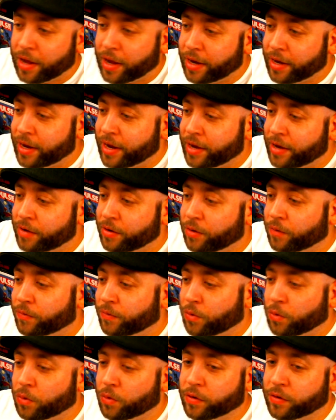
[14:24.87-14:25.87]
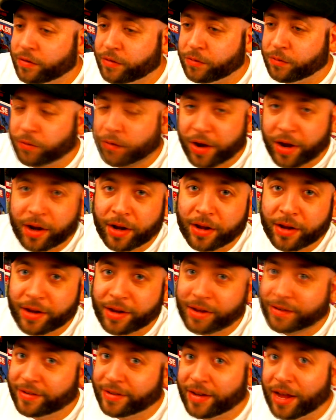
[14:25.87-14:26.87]
And then, of course,
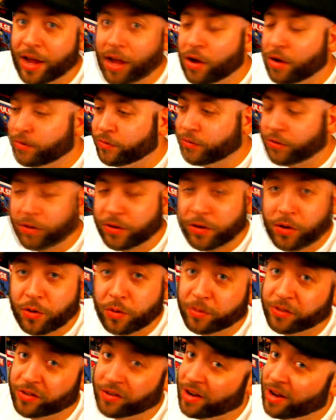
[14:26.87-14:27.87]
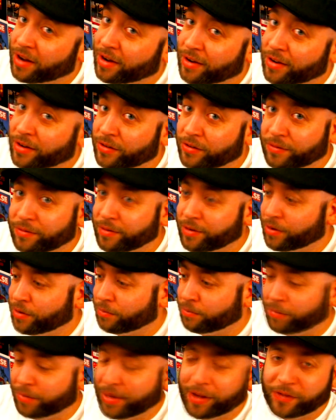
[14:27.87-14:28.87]
Rayla is an elf, so the humans are not going to, you
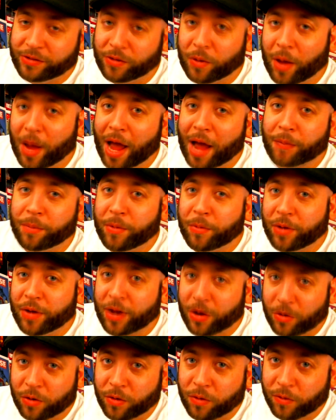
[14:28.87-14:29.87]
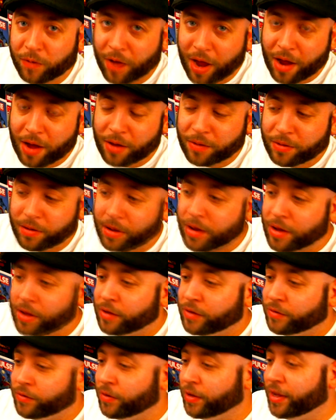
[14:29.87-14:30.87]
know, be so happy with her around.
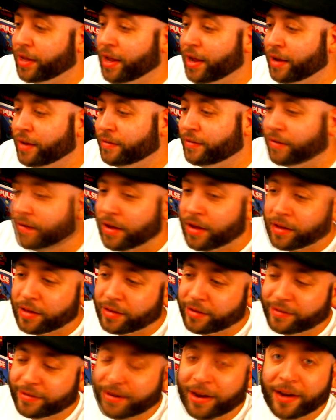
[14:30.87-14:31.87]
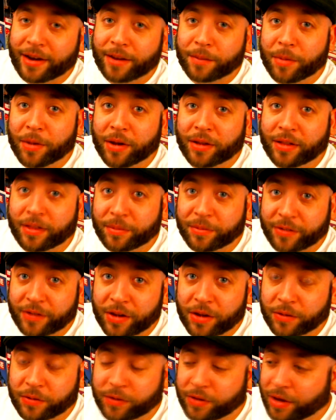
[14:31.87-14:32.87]
So the kids decided among
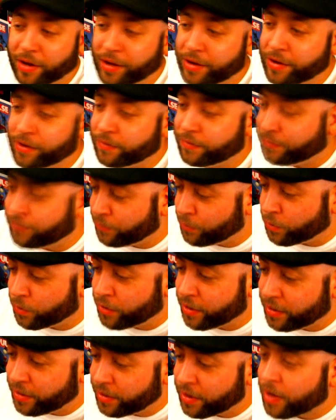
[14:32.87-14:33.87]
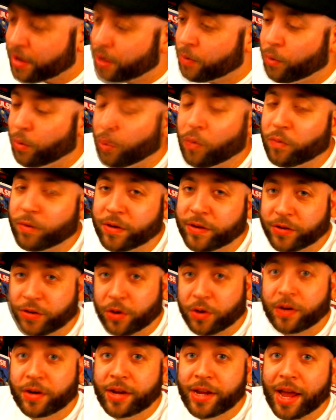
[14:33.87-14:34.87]
themselves to, like, yo, fuck it, we'll
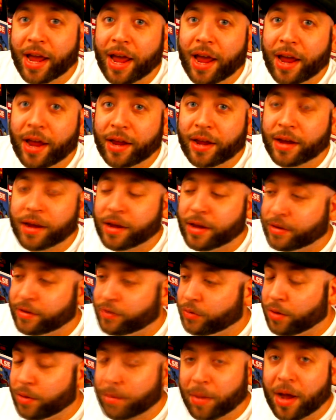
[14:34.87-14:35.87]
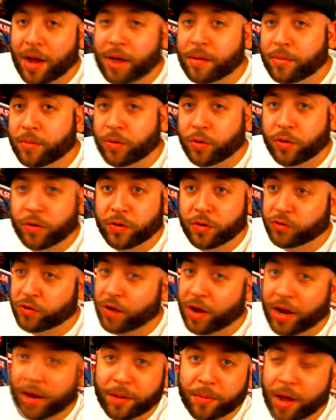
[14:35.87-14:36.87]
return the egg to the mom or the
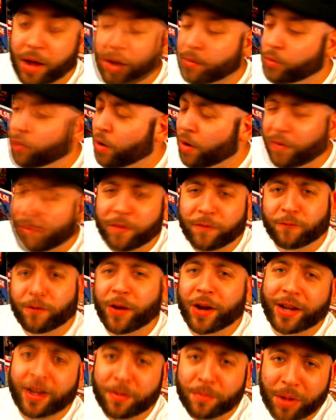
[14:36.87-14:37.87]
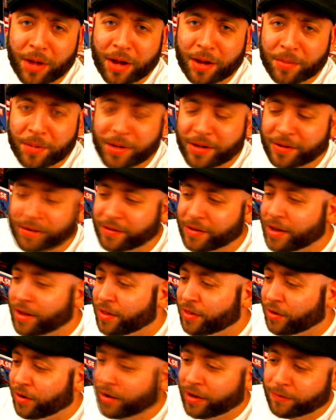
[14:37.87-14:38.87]
dragon mom. Whoever the frick the mom is,
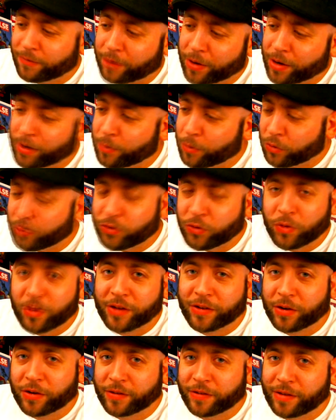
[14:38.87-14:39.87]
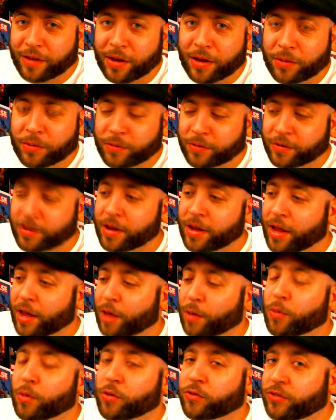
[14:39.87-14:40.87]
they're like, fuck it, we'll do this ourselves
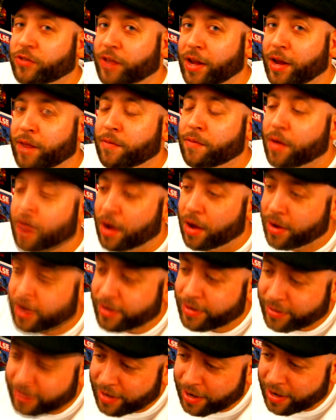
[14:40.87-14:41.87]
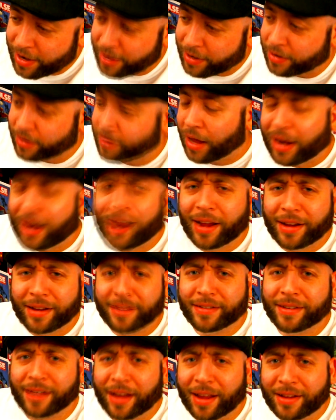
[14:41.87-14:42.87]
and we'll save uh, the day. I like
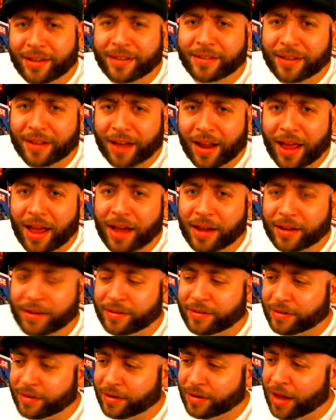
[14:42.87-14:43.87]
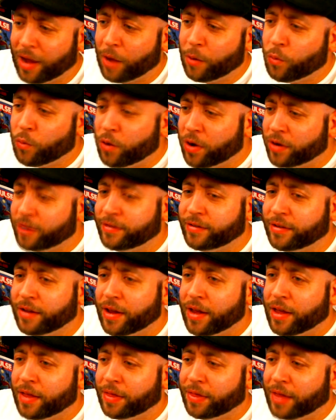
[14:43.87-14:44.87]
this. I like this a lot. Uh, I wish
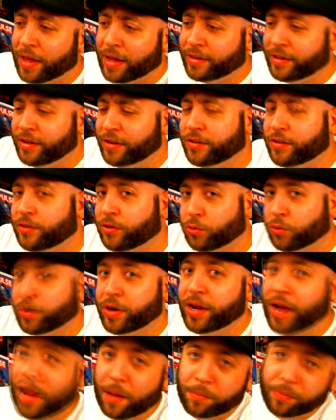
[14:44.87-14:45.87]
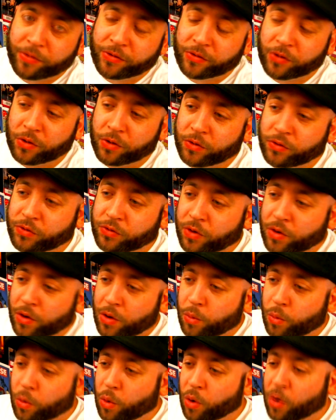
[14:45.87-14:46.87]
that these three episodes...
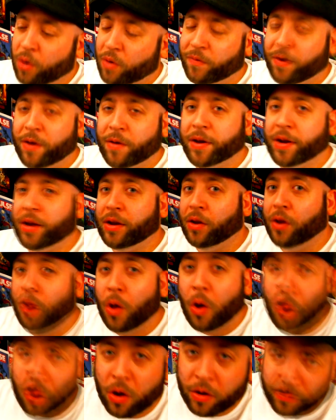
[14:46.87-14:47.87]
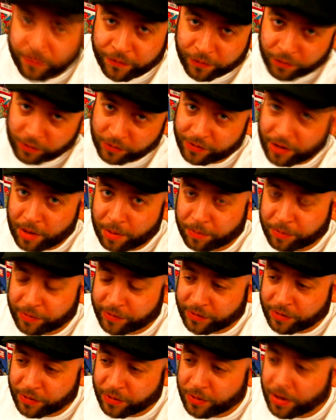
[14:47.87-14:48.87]
or a very long first
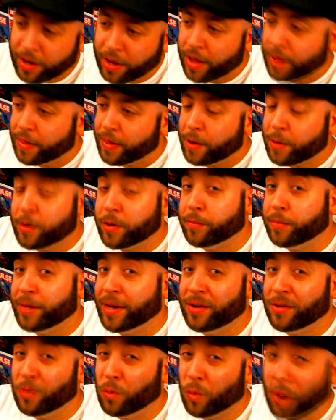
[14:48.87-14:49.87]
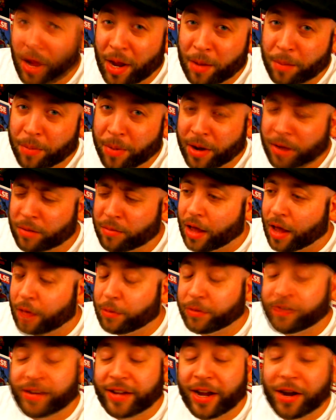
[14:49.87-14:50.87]
episode. That would have been way better. I
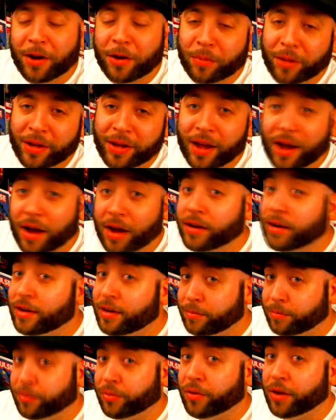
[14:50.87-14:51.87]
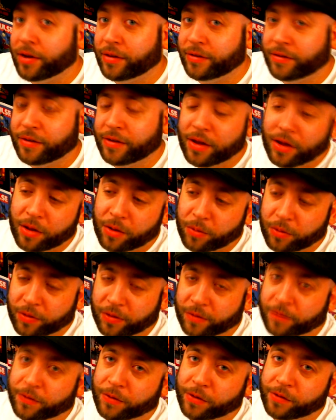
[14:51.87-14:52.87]
was terribly unimpressed with
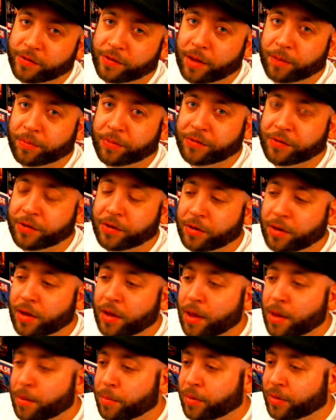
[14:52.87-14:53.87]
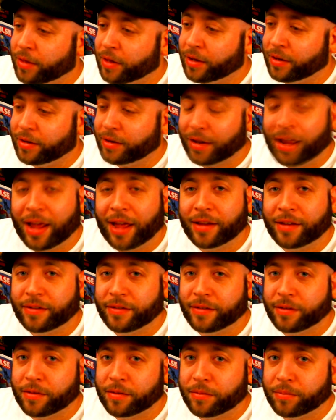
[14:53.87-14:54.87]
the first episode, but the
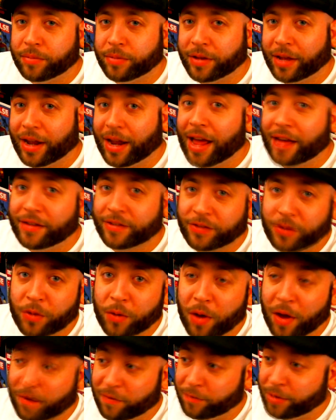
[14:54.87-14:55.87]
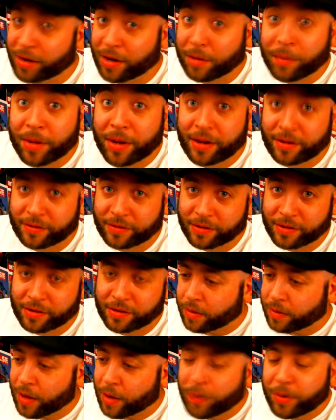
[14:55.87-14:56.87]
last but the last two have been
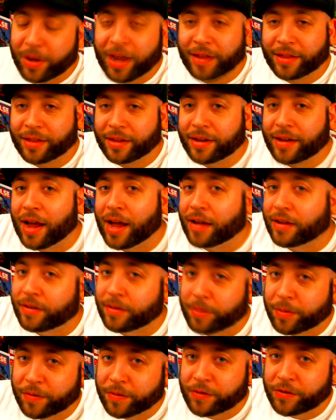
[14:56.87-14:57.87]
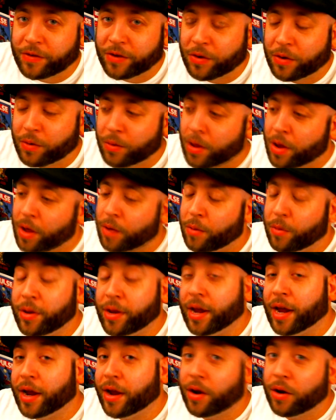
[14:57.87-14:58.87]
amazing. Now we got the concept of the show, we
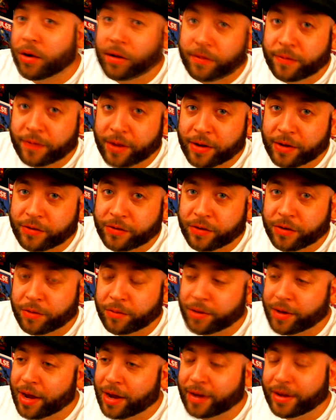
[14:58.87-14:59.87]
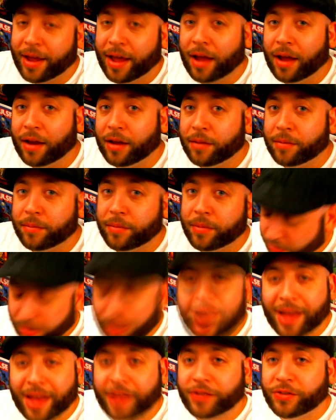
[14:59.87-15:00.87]
got our adventure, we got Callum,
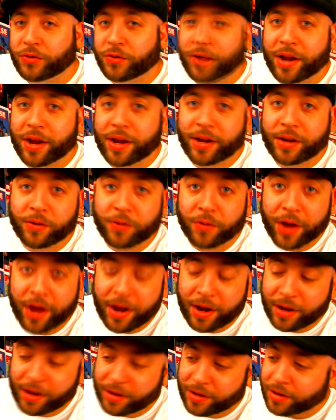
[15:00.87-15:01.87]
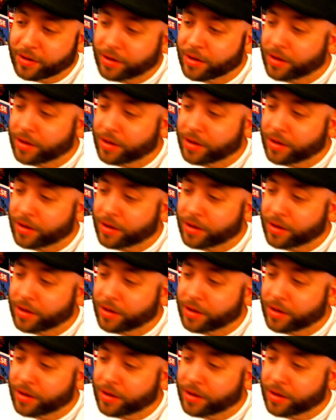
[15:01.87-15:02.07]
Ezran, and Rayla